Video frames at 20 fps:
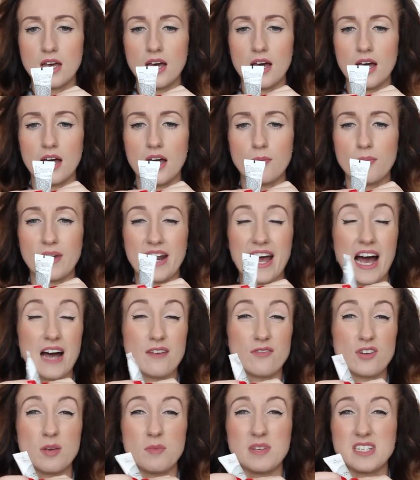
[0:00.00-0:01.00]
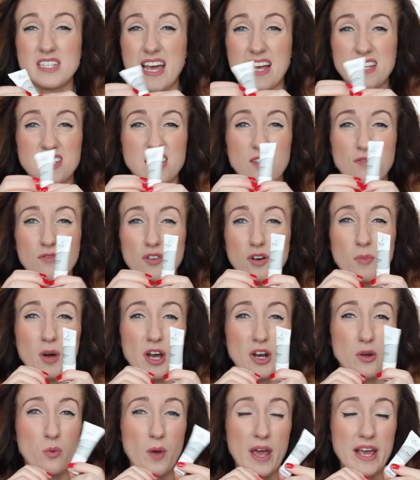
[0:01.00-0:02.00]
but I have only been testing it for
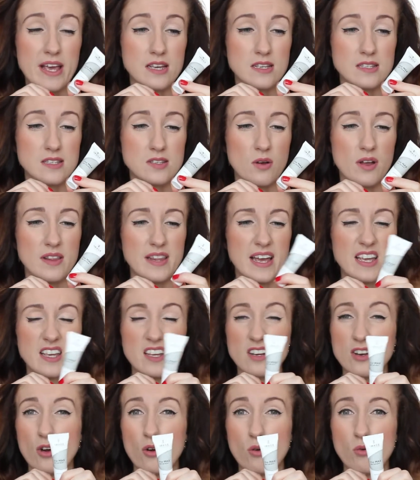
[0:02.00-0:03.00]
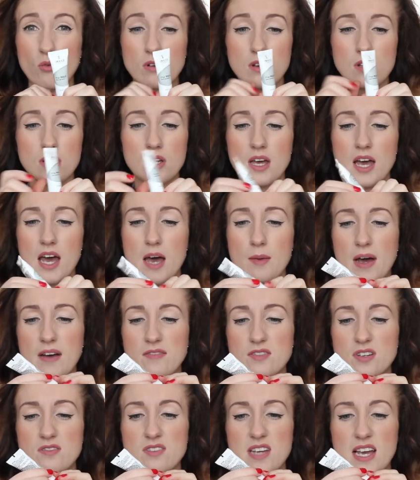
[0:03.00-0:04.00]
about a week, so I'll let you know
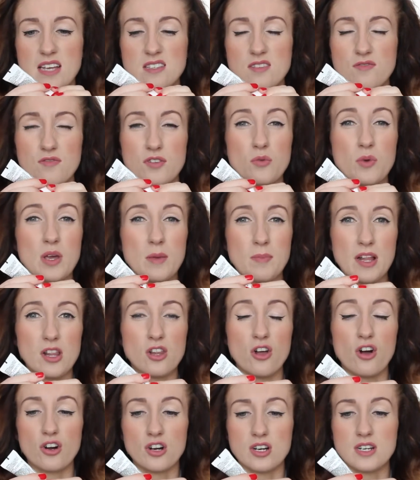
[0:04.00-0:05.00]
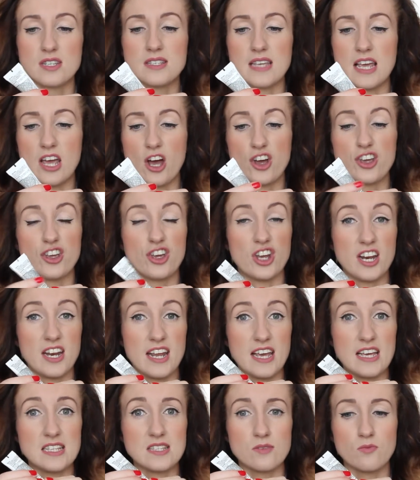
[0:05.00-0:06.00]
after I've tested for a wee bit longer to see how good it
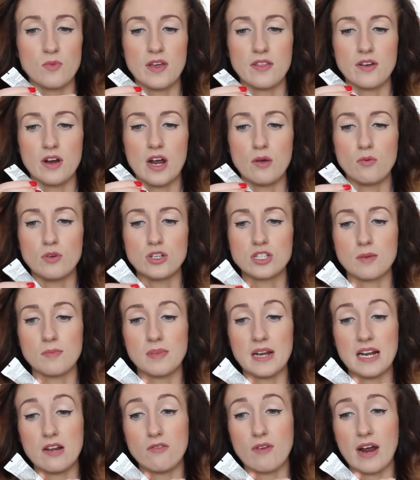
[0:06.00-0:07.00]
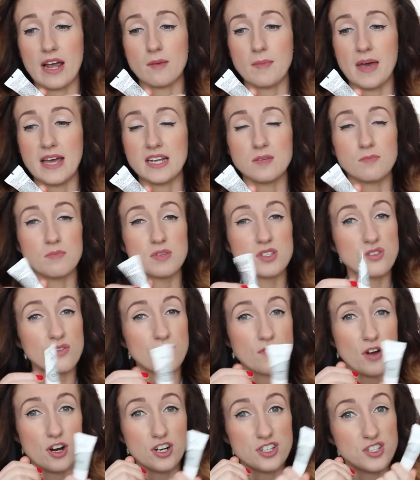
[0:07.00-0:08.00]
is and whether I would completely recommend it, but so
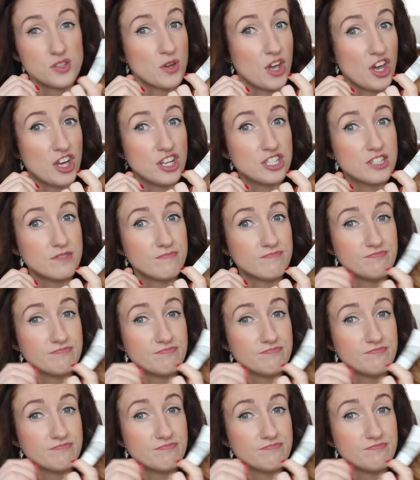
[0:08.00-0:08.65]
far so good.